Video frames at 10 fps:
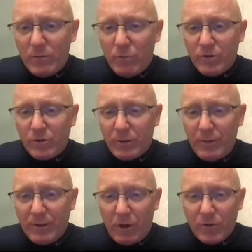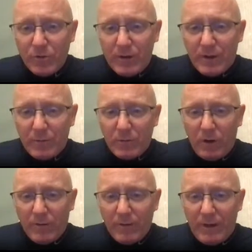which is going to be larger, and a number
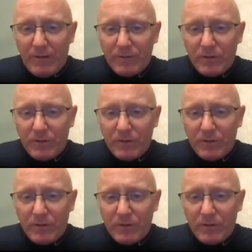on the left.